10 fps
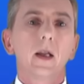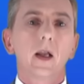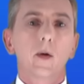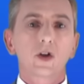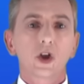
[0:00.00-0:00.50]

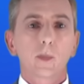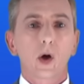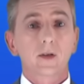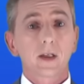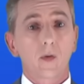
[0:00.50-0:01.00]
Now I should
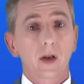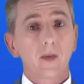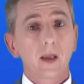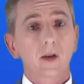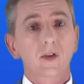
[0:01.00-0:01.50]
point out that in
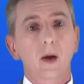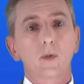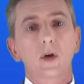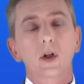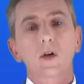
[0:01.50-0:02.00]
the exam
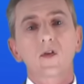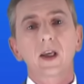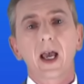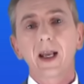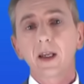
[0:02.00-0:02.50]
you'll not
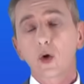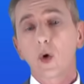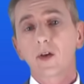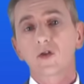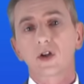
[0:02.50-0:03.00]
see any
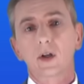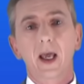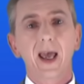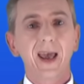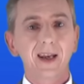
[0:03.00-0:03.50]
question
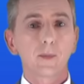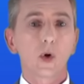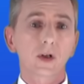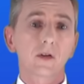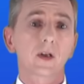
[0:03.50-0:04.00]
any
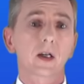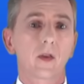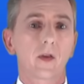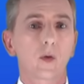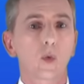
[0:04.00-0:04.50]
more difficult
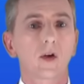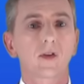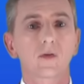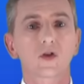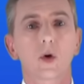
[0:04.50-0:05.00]
than the ones
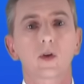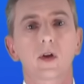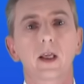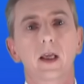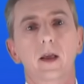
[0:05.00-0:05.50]
I've shown you
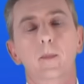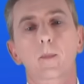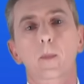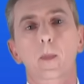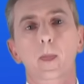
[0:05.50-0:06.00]
here.
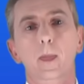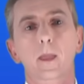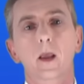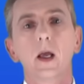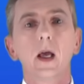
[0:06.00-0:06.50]

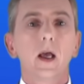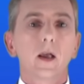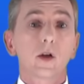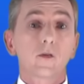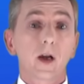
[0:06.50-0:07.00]

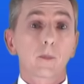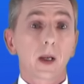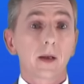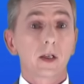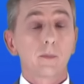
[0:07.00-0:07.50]
You'll find
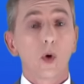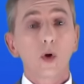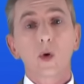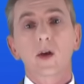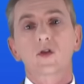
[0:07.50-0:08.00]
plenty more
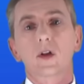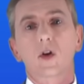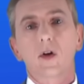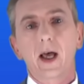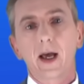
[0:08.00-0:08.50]
questions
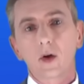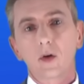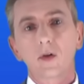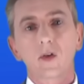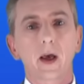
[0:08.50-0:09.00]
on
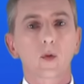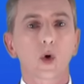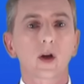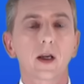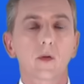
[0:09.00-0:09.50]
ions and
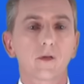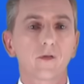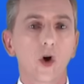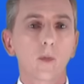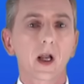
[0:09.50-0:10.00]
working out the
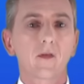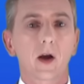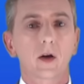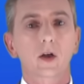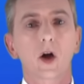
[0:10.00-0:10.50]
formula of
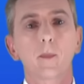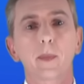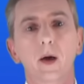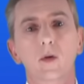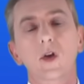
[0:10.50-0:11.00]
ionic
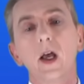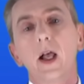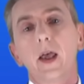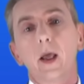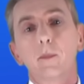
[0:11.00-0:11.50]
compounds
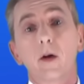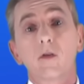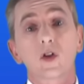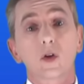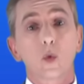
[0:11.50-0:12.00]
in my
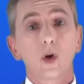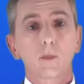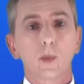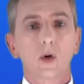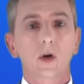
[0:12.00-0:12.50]
revision
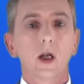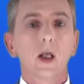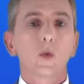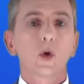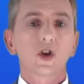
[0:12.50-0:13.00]
workbook,
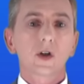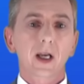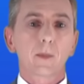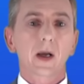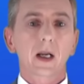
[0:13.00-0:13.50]
which you can
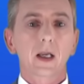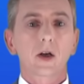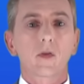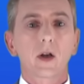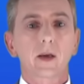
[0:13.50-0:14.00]
get by clicking
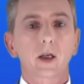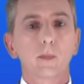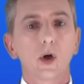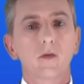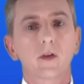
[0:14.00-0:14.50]
on the link
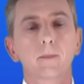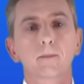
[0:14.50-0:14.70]
above.